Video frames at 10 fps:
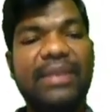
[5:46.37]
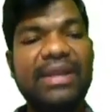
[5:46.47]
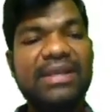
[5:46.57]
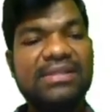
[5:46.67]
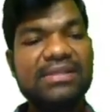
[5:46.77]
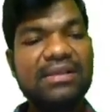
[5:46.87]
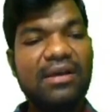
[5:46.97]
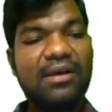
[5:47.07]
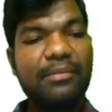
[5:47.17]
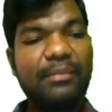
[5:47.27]
means
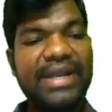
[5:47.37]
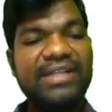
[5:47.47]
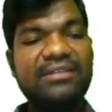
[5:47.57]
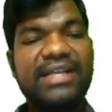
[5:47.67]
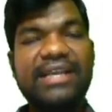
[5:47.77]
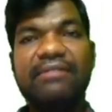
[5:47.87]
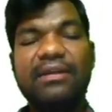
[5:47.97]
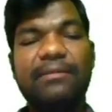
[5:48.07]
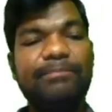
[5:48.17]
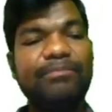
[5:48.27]
print
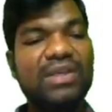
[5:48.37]
T1.